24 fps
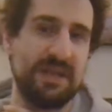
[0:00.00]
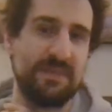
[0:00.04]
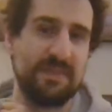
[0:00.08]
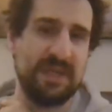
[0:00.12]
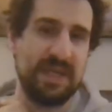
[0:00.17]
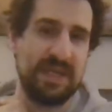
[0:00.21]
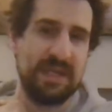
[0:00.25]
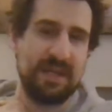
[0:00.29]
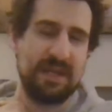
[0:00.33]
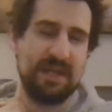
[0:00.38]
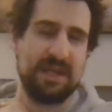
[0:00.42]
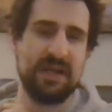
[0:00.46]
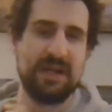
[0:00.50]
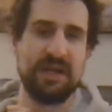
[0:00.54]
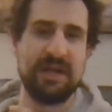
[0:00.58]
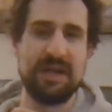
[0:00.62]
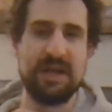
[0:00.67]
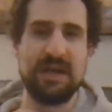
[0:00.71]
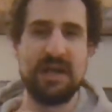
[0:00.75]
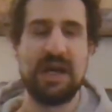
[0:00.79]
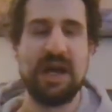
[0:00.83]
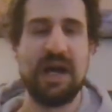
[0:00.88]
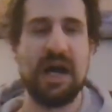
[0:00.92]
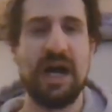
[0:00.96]
eliminated.
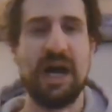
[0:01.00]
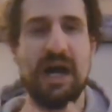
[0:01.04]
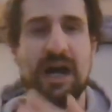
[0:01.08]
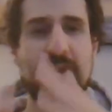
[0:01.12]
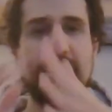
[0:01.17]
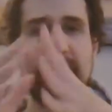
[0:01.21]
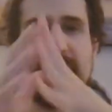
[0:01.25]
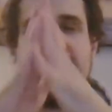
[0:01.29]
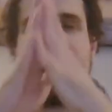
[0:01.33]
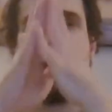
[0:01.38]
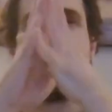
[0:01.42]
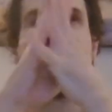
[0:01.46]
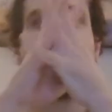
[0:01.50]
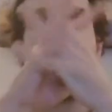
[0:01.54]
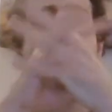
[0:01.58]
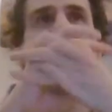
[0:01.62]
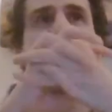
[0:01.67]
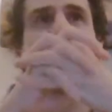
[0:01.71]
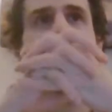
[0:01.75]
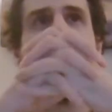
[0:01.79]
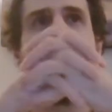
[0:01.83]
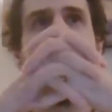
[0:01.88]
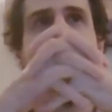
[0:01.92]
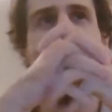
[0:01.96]
Mickie
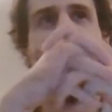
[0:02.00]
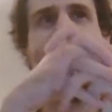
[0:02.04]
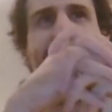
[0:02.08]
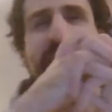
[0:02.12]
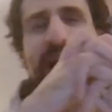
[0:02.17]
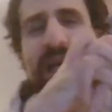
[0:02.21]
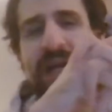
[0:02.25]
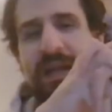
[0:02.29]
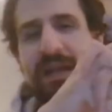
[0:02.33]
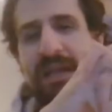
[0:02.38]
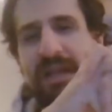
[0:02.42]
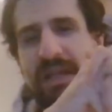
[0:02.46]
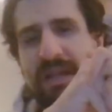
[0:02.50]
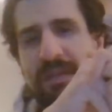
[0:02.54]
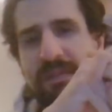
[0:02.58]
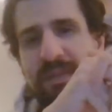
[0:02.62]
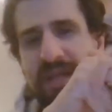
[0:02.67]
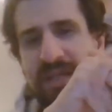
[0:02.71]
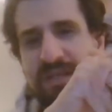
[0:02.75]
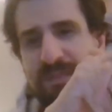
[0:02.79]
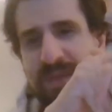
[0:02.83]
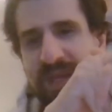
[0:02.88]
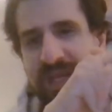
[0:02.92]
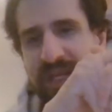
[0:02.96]
James, Lita
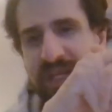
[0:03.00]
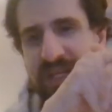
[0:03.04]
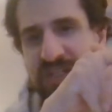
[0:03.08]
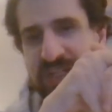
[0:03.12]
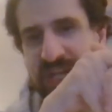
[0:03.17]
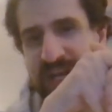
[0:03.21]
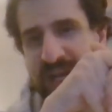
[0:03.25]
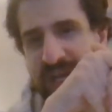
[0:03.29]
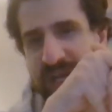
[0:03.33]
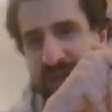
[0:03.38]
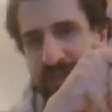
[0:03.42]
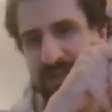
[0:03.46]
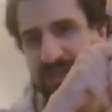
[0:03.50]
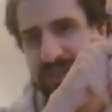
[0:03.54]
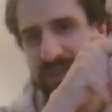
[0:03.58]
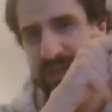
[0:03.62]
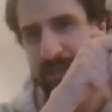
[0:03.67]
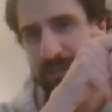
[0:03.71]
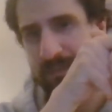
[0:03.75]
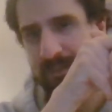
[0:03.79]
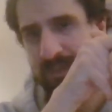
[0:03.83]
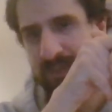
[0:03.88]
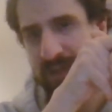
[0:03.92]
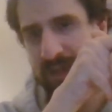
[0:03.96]
eliminates Mickie James.
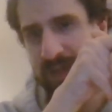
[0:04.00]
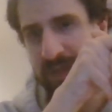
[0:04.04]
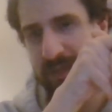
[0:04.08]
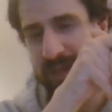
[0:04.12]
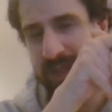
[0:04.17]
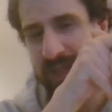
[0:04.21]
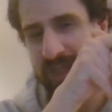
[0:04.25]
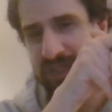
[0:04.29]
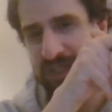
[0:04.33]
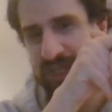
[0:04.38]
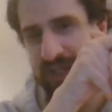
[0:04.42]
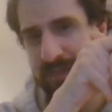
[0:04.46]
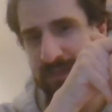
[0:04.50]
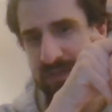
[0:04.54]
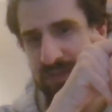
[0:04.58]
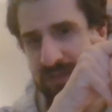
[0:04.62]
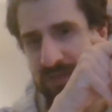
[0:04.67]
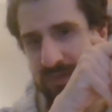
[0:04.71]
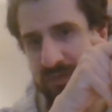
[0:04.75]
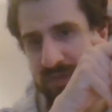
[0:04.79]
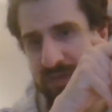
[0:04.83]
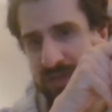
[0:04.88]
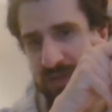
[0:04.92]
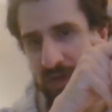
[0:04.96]
Mickie
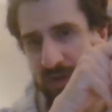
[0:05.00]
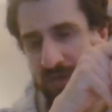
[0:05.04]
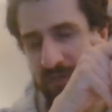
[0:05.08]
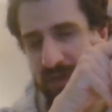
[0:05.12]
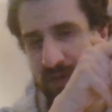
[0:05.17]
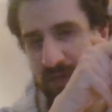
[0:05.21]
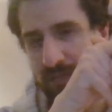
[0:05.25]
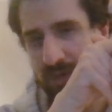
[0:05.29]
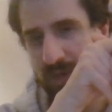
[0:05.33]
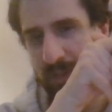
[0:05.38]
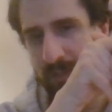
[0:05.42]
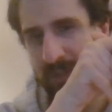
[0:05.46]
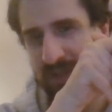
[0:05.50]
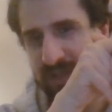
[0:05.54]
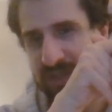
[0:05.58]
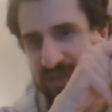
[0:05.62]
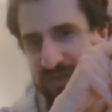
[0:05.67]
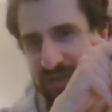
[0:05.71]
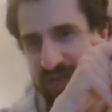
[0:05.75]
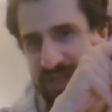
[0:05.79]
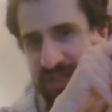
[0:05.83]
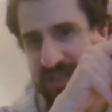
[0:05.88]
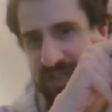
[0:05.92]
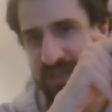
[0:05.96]
James was over the rope, but she
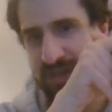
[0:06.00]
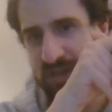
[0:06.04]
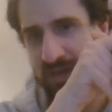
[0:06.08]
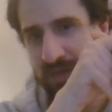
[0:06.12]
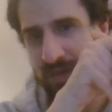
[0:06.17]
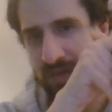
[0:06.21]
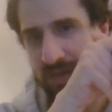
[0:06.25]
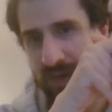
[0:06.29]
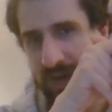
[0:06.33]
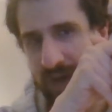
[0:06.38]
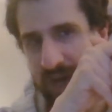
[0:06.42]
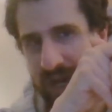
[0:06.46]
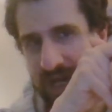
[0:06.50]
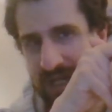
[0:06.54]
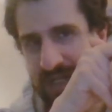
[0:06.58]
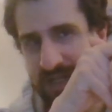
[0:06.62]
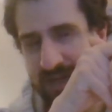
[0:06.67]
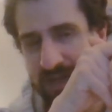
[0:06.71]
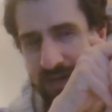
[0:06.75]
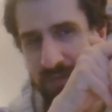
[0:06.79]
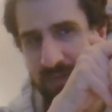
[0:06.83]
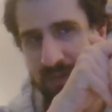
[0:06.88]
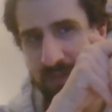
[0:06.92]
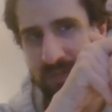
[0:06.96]
tries to go
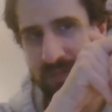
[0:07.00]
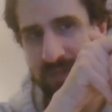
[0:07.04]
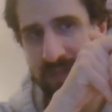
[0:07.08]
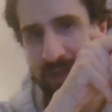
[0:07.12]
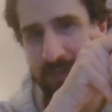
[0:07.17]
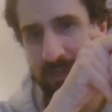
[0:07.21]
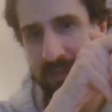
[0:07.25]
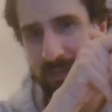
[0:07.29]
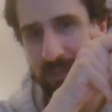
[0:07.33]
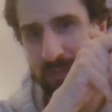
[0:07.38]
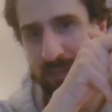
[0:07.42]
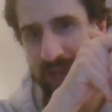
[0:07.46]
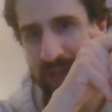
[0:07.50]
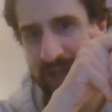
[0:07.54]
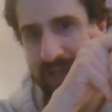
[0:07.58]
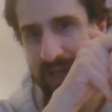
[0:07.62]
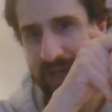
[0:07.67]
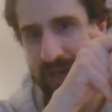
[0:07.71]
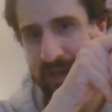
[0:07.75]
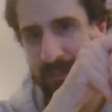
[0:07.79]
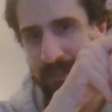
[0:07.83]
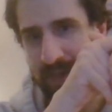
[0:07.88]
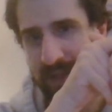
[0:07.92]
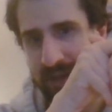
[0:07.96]
under the rope to get back
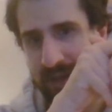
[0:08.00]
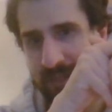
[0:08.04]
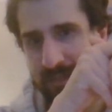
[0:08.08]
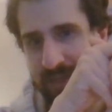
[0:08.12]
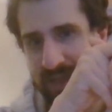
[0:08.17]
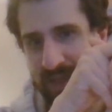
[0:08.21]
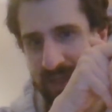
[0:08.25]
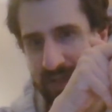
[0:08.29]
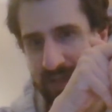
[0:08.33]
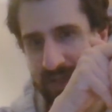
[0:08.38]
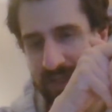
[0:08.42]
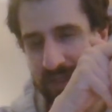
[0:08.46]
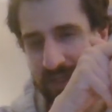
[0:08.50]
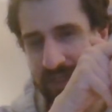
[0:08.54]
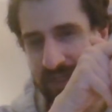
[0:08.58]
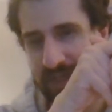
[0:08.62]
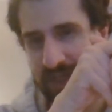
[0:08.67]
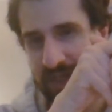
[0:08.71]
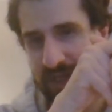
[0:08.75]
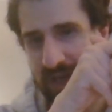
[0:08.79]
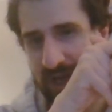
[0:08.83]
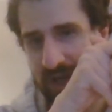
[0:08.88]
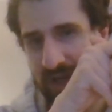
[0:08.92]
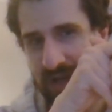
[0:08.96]
in, but
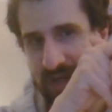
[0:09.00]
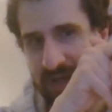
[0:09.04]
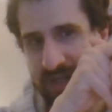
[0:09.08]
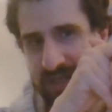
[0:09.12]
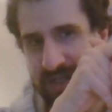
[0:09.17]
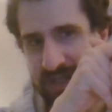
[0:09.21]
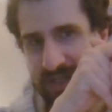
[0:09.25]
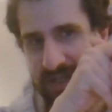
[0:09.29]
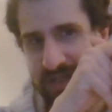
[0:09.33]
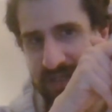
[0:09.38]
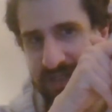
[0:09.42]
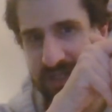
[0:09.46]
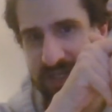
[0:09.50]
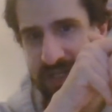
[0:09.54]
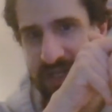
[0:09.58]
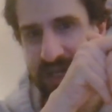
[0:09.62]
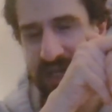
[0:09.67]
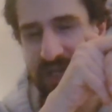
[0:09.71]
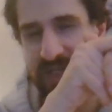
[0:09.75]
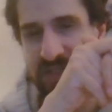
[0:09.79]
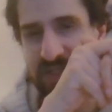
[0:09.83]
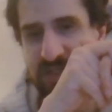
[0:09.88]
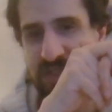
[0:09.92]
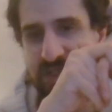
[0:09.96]
Lita caught her in a
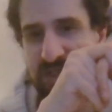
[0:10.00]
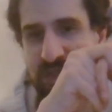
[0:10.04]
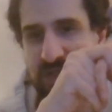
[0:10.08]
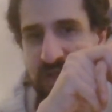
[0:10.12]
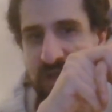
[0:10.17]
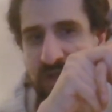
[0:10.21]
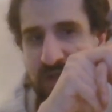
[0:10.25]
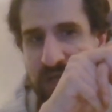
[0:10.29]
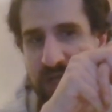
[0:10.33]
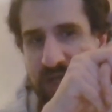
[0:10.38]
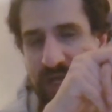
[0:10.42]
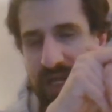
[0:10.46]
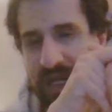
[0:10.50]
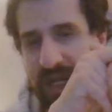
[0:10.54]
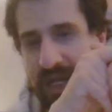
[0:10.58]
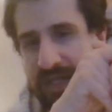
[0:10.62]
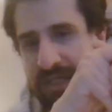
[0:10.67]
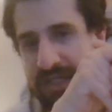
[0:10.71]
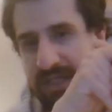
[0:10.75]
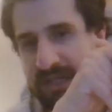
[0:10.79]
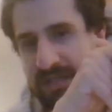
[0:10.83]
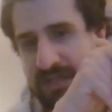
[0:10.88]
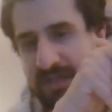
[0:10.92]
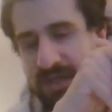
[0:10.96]
DDT and
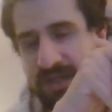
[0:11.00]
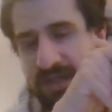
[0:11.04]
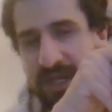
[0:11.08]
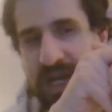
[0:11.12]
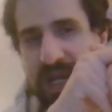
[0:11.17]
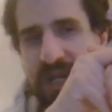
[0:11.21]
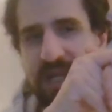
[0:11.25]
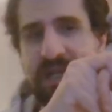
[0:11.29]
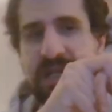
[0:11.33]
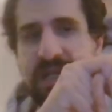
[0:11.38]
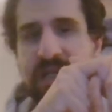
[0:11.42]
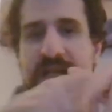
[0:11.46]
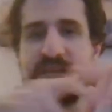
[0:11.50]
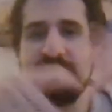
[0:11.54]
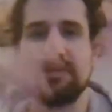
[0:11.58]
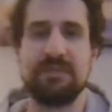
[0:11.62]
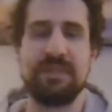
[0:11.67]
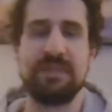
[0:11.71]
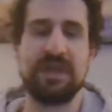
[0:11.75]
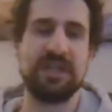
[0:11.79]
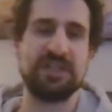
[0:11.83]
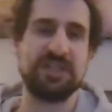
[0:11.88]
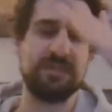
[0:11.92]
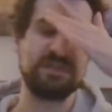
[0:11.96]
DDT on the head, and that's
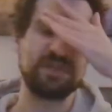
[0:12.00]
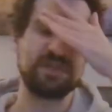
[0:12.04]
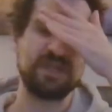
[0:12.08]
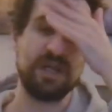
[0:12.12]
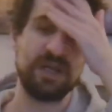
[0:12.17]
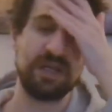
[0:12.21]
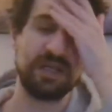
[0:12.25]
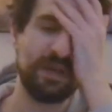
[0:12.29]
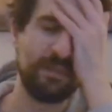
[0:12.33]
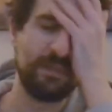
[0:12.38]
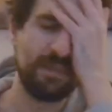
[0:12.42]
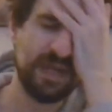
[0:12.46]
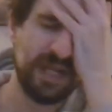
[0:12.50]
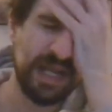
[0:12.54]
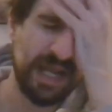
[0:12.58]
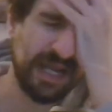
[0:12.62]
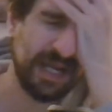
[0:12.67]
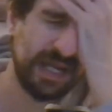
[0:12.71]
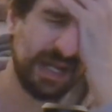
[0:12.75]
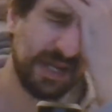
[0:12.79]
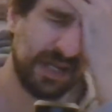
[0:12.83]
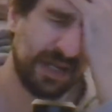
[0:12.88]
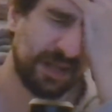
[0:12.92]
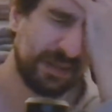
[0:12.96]
when Mickie James got
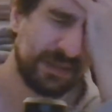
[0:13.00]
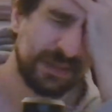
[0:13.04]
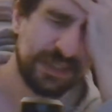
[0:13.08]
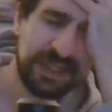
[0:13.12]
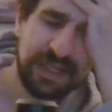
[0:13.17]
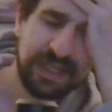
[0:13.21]
eliminated.